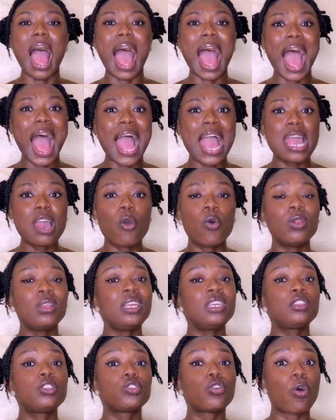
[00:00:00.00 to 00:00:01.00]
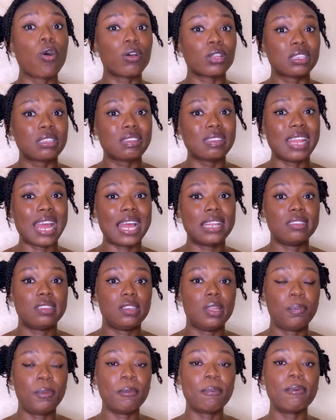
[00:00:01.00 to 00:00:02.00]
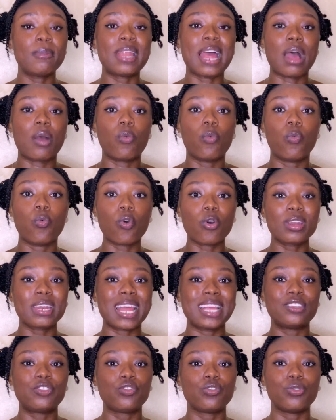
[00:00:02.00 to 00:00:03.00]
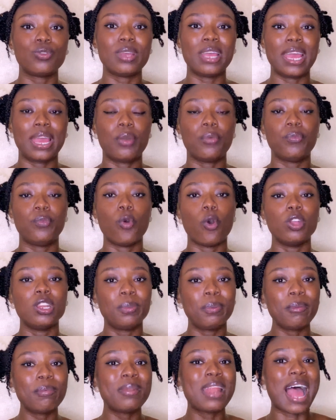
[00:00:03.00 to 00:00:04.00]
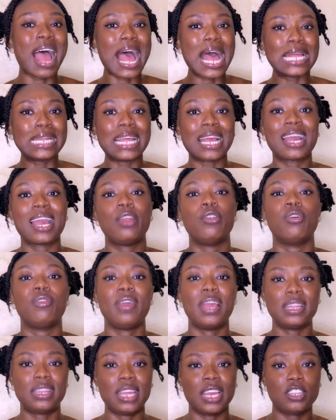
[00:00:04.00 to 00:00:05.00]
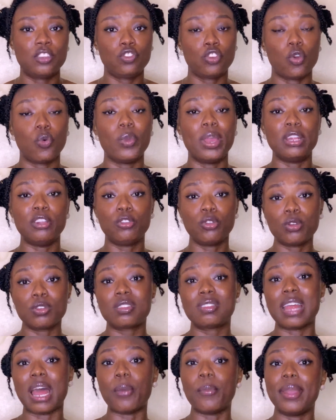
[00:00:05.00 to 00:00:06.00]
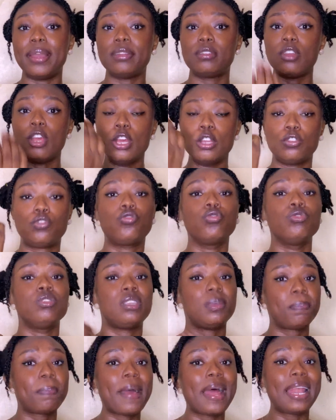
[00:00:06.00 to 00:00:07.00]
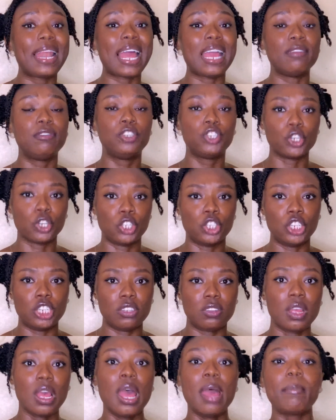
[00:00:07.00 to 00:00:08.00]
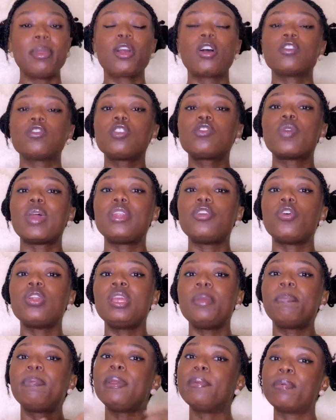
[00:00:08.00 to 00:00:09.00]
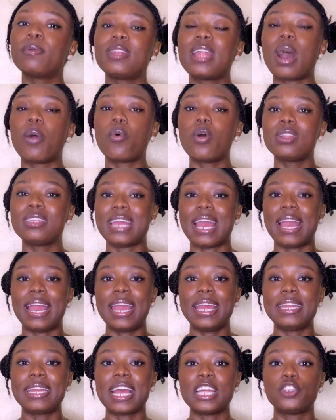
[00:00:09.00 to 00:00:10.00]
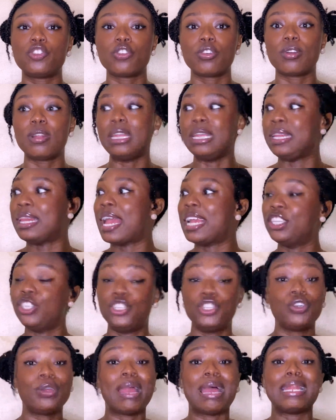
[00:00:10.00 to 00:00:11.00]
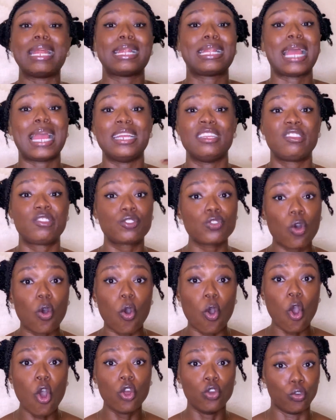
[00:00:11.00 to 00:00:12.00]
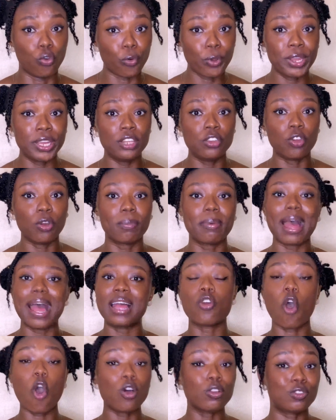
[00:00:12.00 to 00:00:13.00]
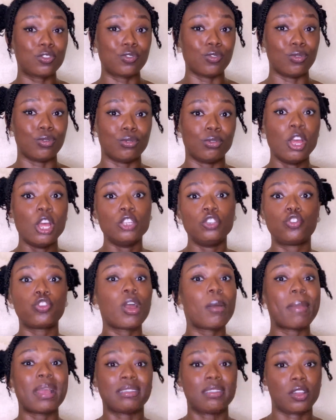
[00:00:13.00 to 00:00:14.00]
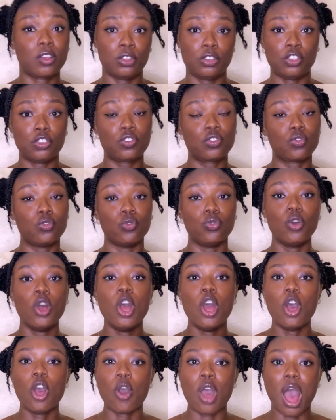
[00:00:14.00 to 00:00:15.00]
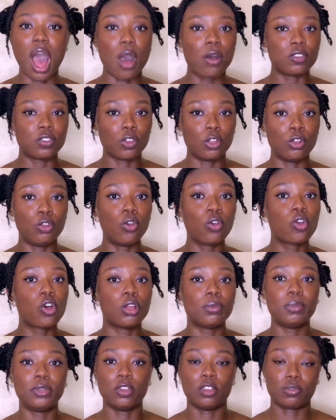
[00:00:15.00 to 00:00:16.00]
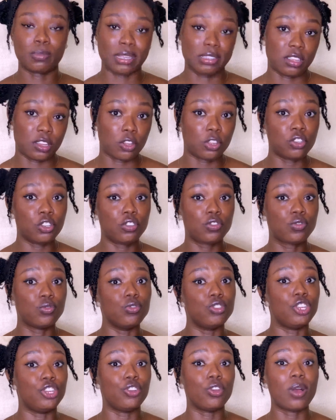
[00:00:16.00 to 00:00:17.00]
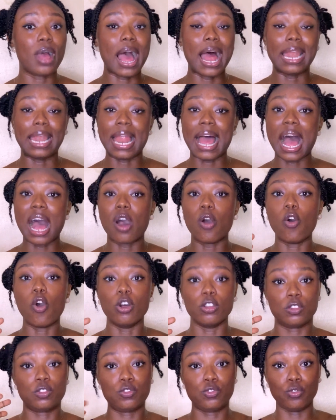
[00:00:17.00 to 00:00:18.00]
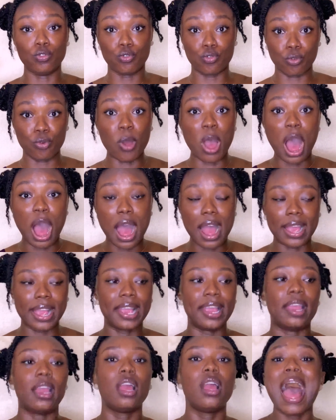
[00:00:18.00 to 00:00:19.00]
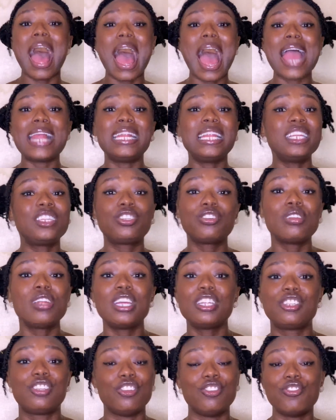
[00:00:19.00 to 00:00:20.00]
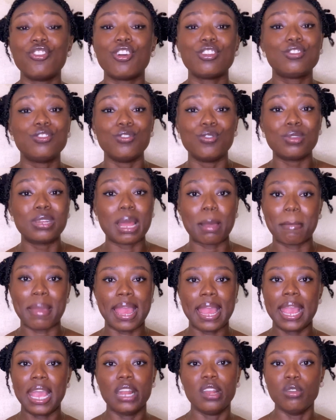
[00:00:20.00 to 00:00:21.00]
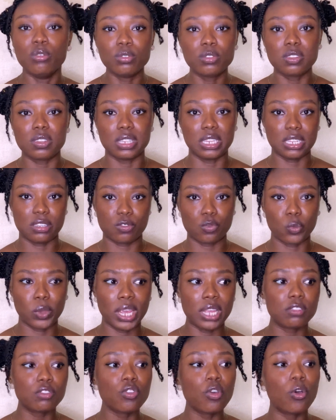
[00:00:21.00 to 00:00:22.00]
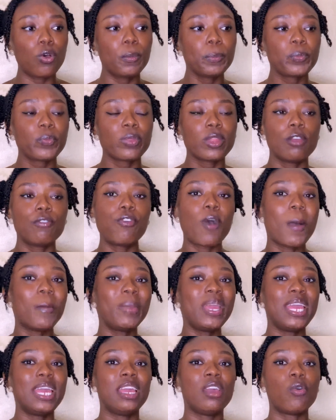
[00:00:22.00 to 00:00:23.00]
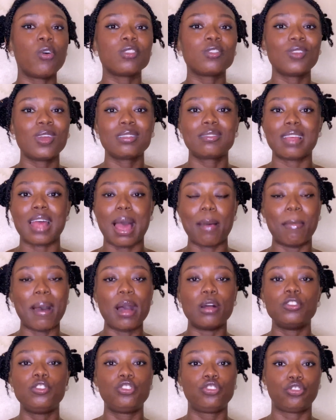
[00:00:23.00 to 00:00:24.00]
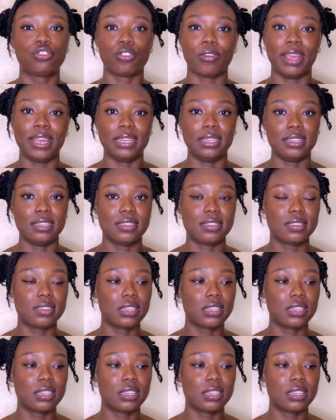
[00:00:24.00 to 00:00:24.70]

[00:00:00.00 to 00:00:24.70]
I only thought that the people that wore natural hair, or the people that had that kind of hair texture, were those that went to deeper life churches, because those were the only people that wore their hair natural in Nigeria that I saw growing up. And also throughout my secondary school, I was on low cut because my secondary school did not allow us to grow our hair. I literally did not know that my hair looked this way. So for me, it was not about trends.